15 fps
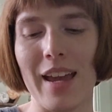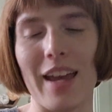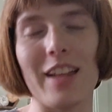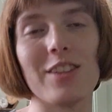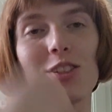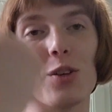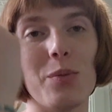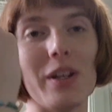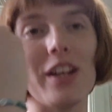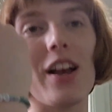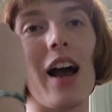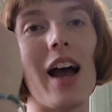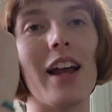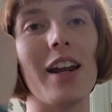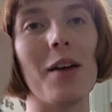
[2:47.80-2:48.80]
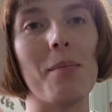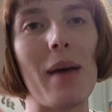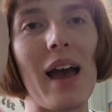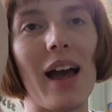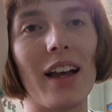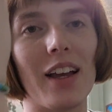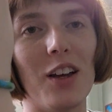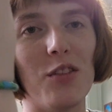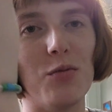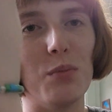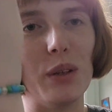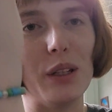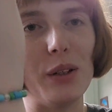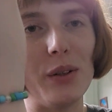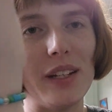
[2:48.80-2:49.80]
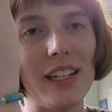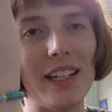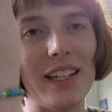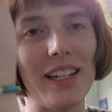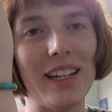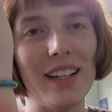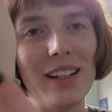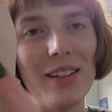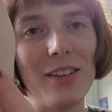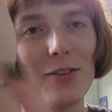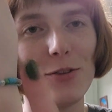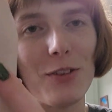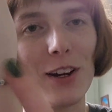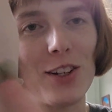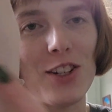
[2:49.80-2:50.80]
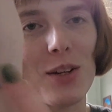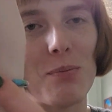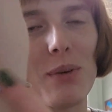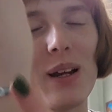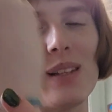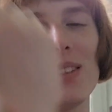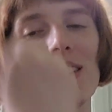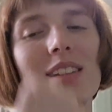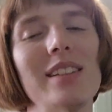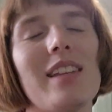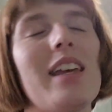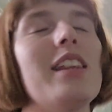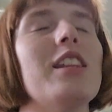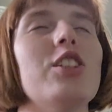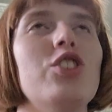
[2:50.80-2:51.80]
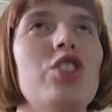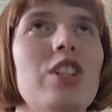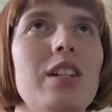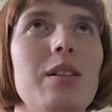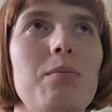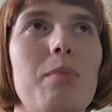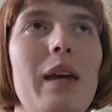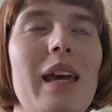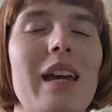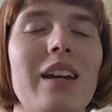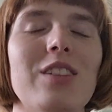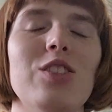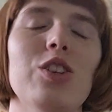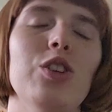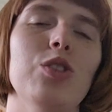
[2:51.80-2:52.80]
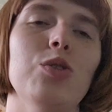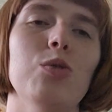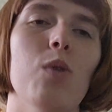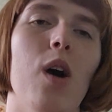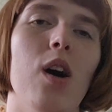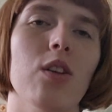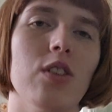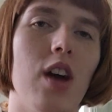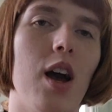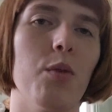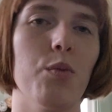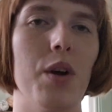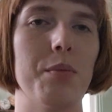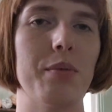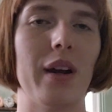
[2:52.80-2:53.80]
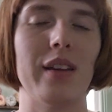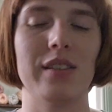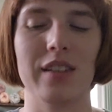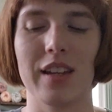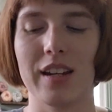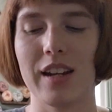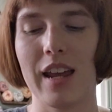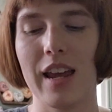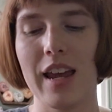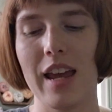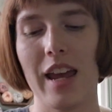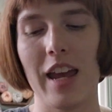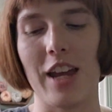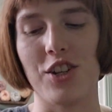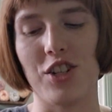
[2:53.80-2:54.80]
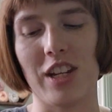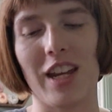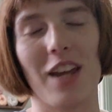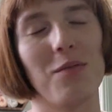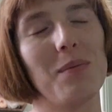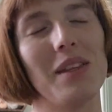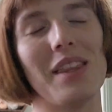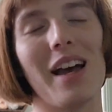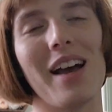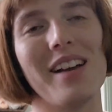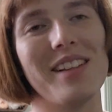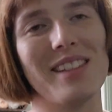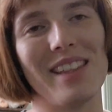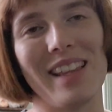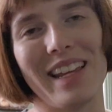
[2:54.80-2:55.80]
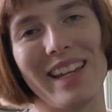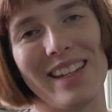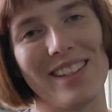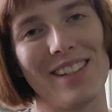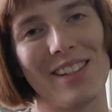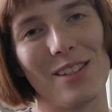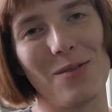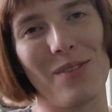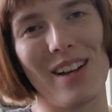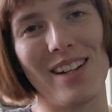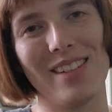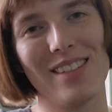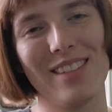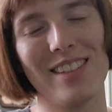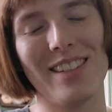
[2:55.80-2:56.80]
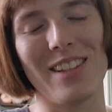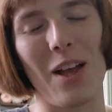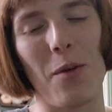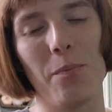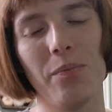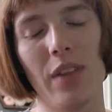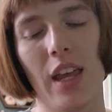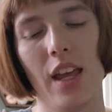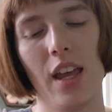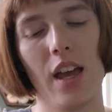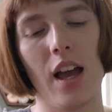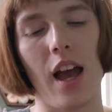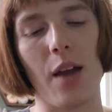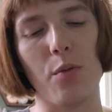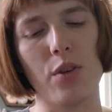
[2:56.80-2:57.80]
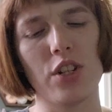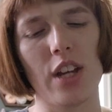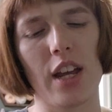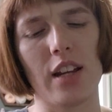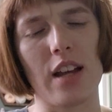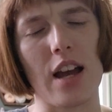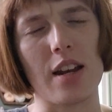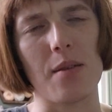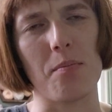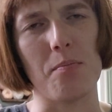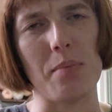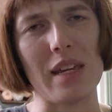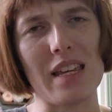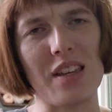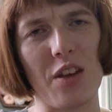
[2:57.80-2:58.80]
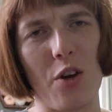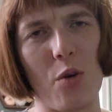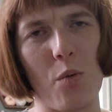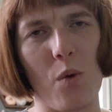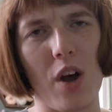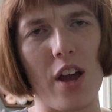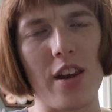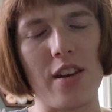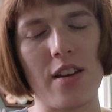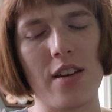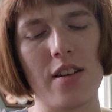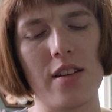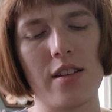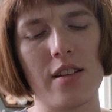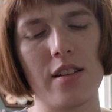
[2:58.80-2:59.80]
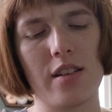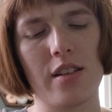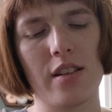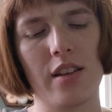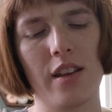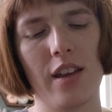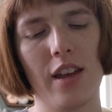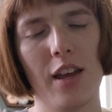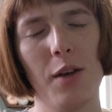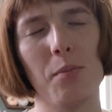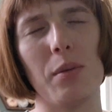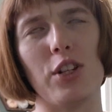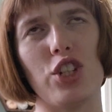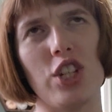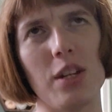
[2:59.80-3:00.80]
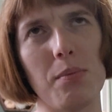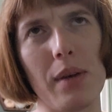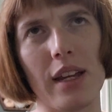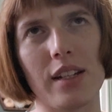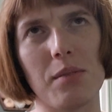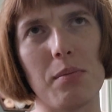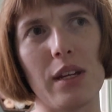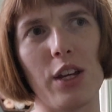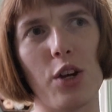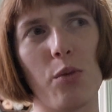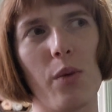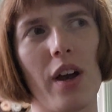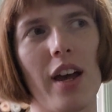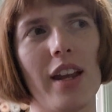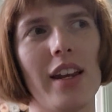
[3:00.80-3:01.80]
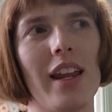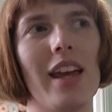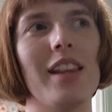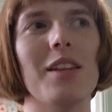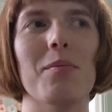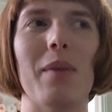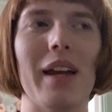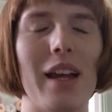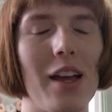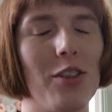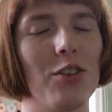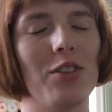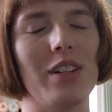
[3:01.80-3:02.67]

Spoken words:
And so we got a pack of bluey friendship bracelets, and then she picked who all got what bracelet, and she gave me the hugs and the kisses one. So I wish I had gotten a bingo one, but she picked a bingo one, and then my other